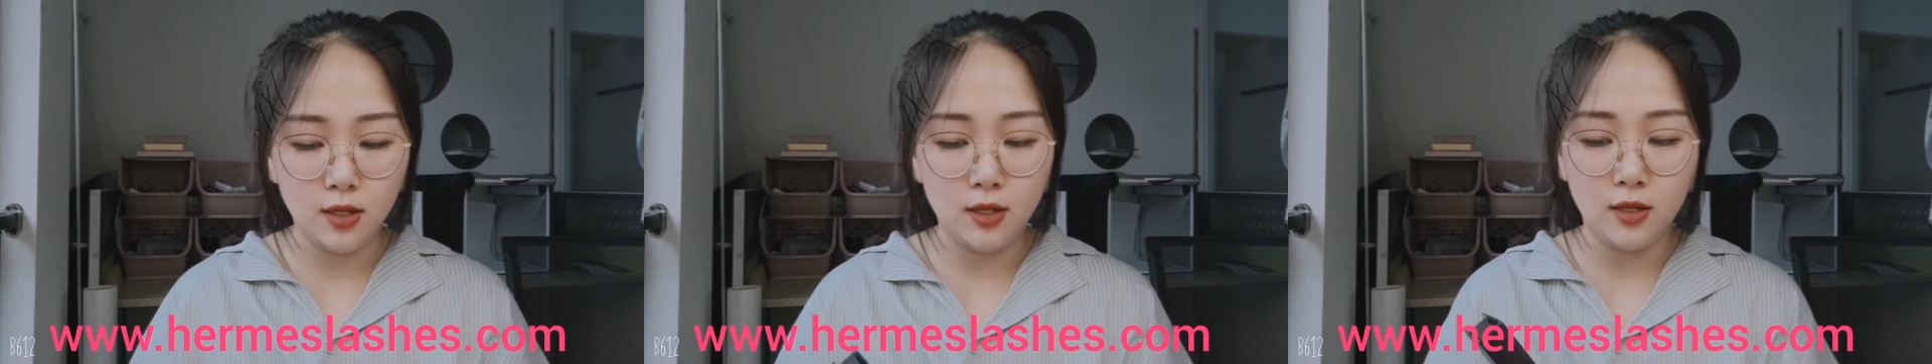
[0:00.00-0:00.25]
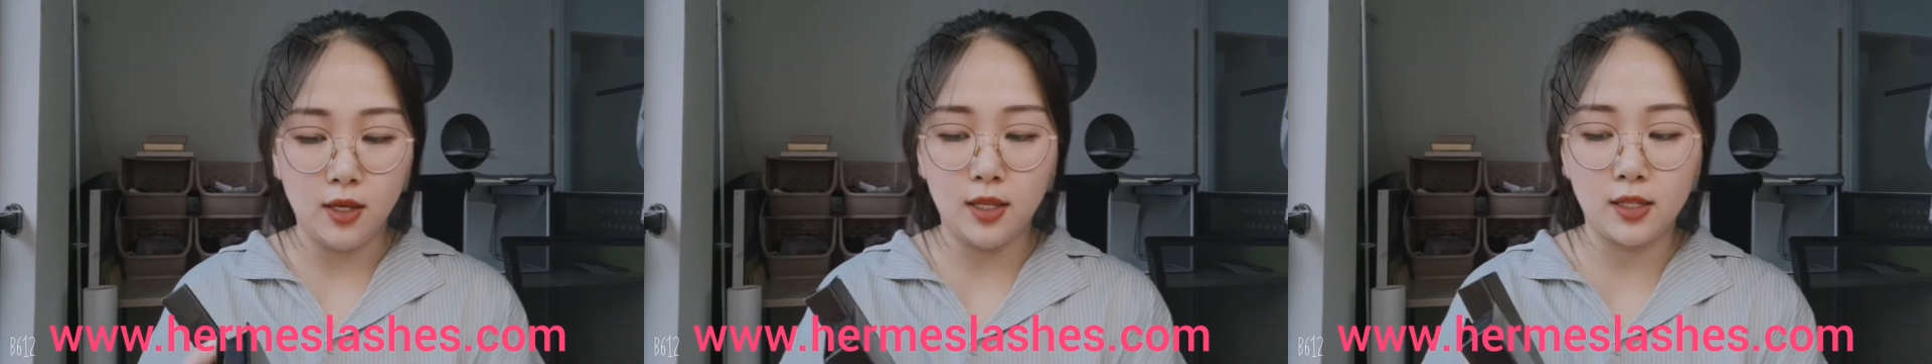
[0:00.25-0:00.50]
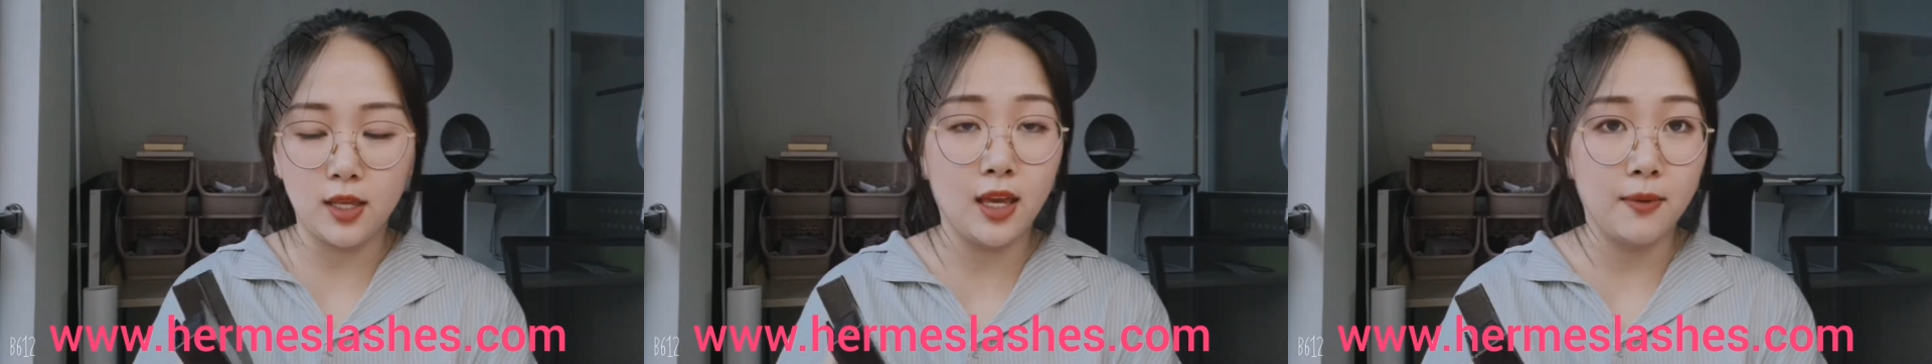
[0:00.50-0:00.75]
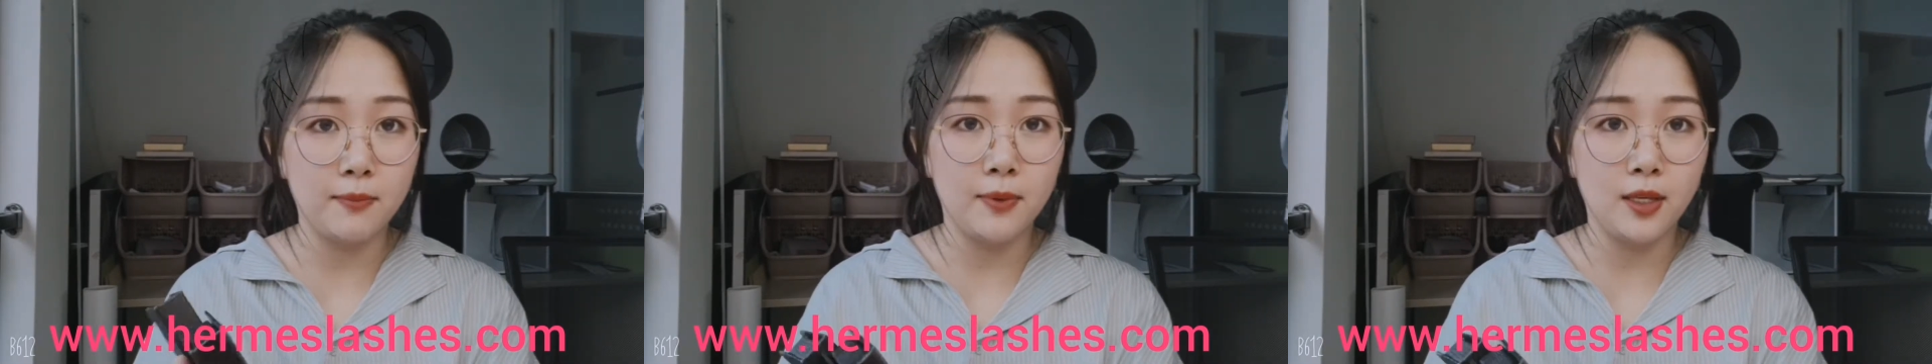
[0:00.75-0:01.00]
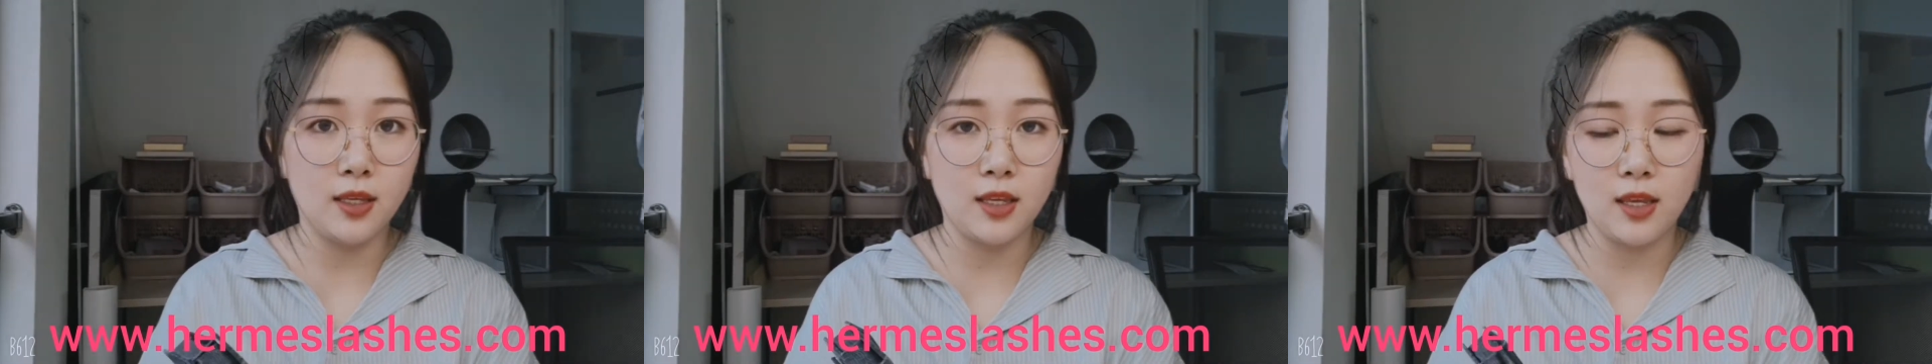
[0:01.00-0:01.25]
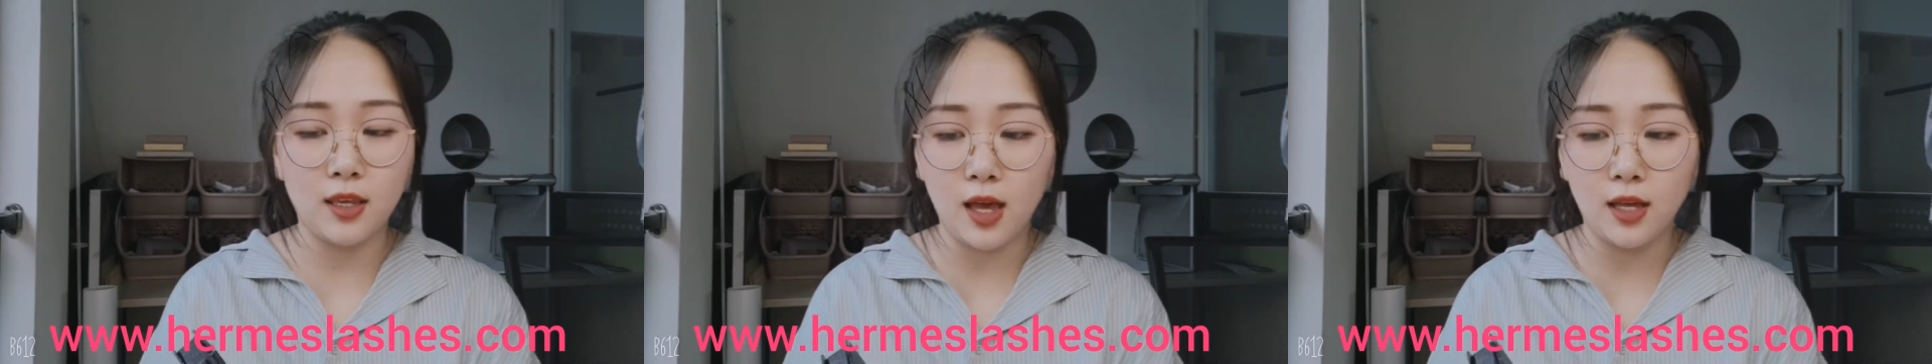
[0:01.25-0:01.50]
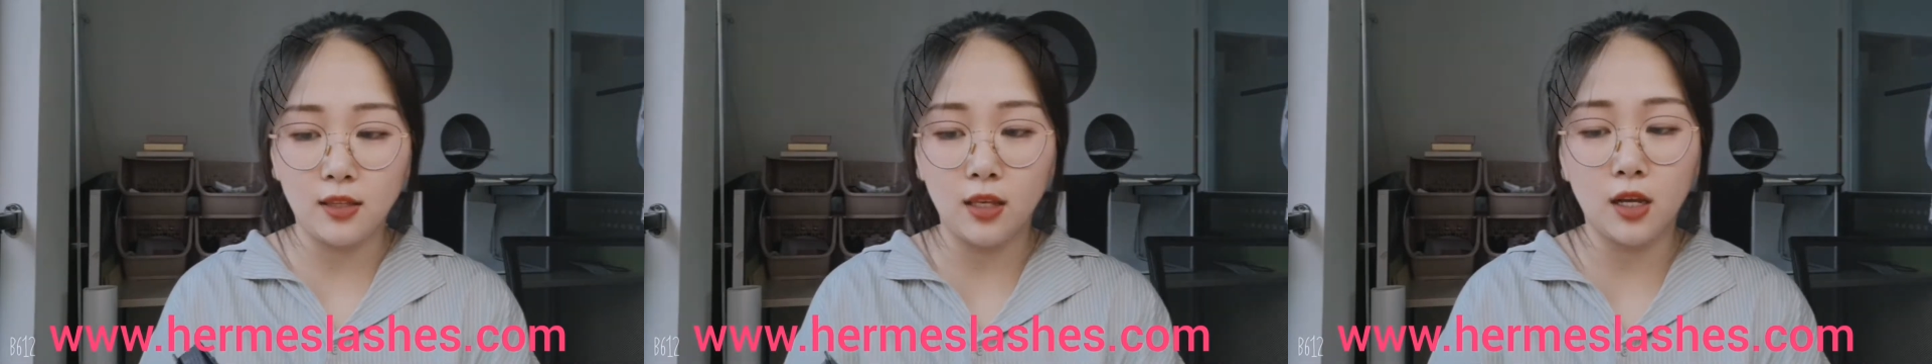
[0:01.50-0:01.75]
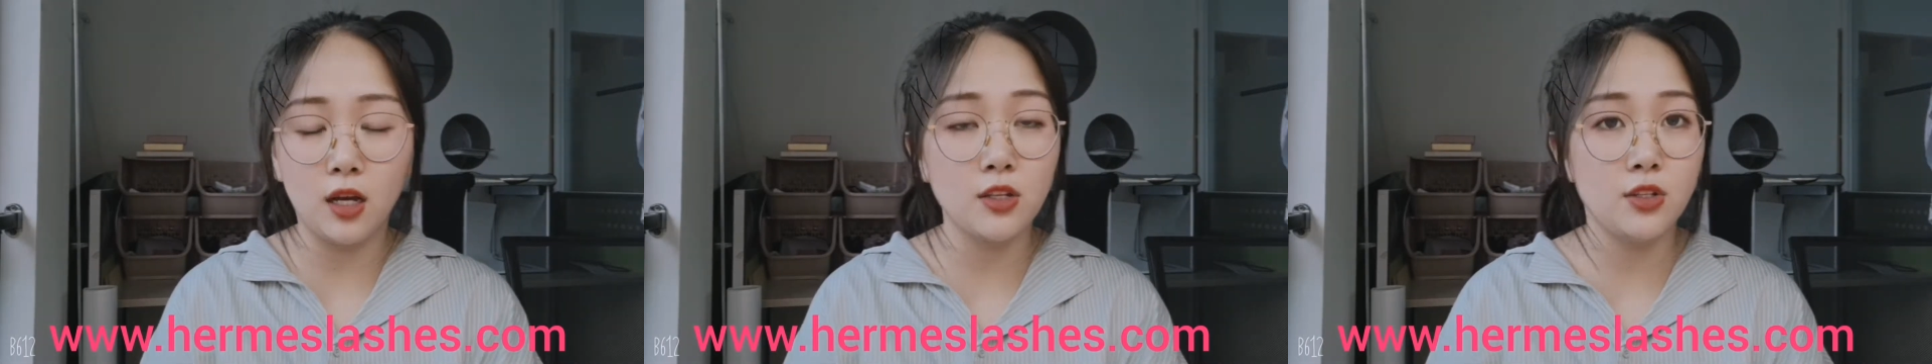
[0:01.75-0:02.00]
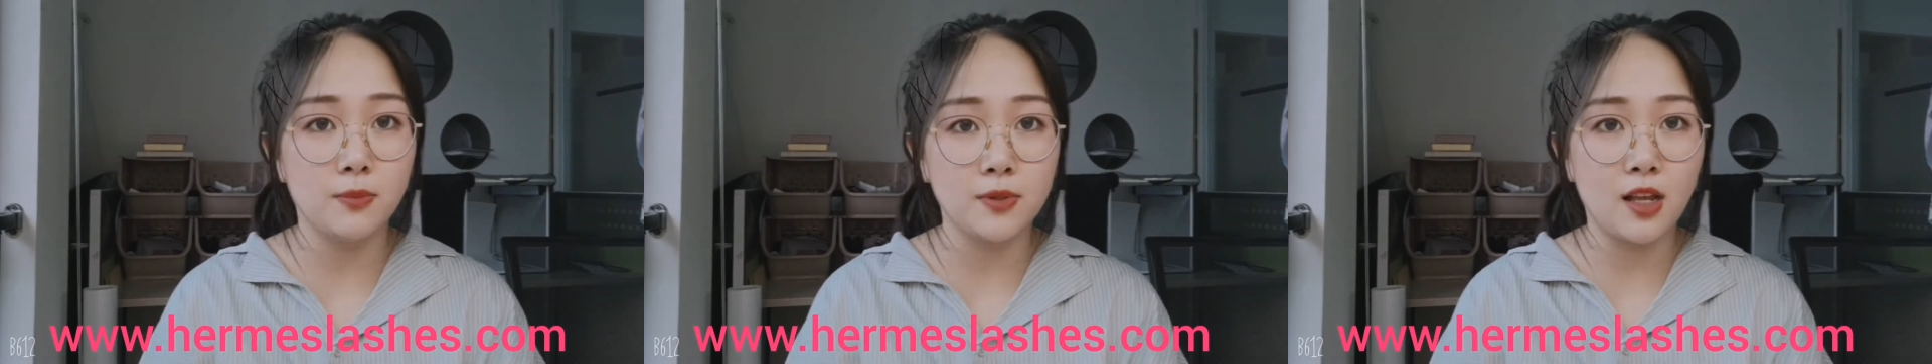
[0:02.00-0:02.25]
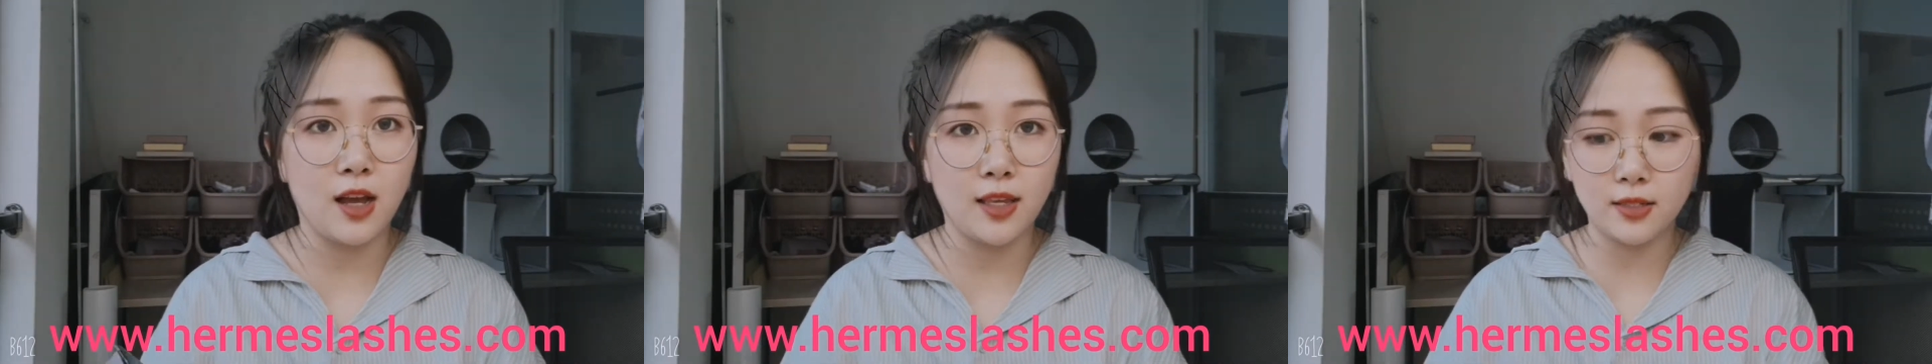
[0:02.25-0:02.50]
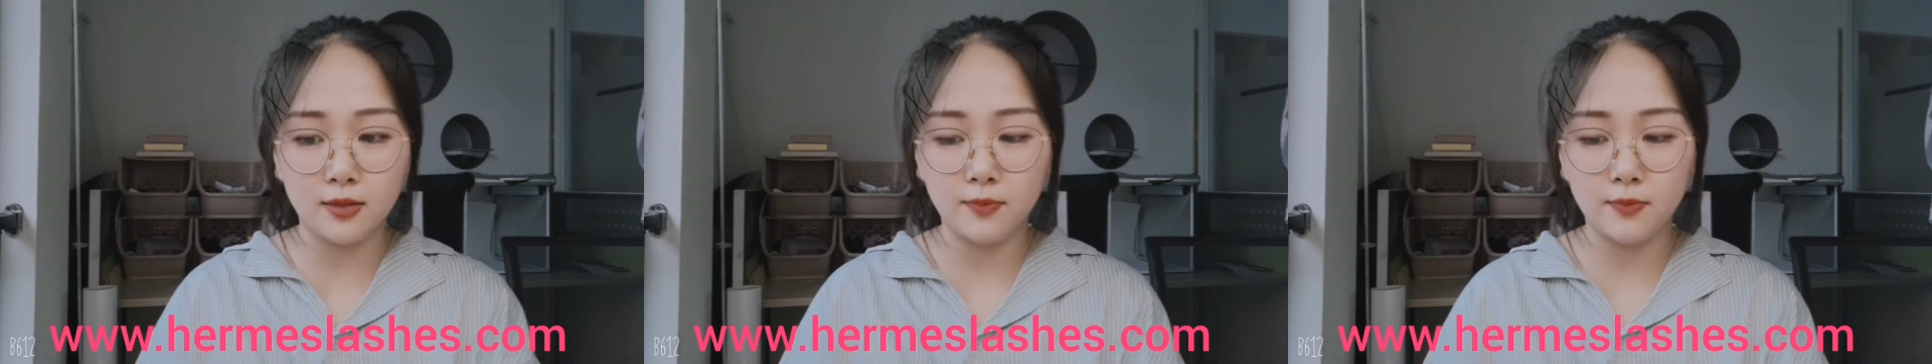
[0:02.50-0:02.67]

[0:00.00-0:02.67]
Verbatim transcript: it can be any custom size.